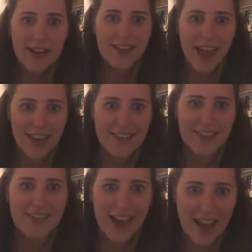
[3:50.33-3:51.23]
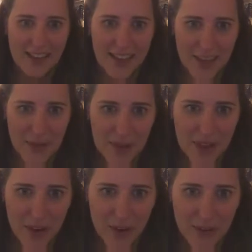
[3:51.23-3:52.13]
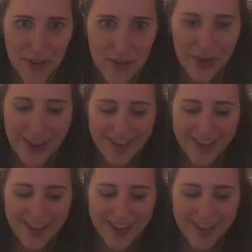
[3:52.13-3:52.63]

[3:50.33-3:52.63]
Yes, exactly like being overdue.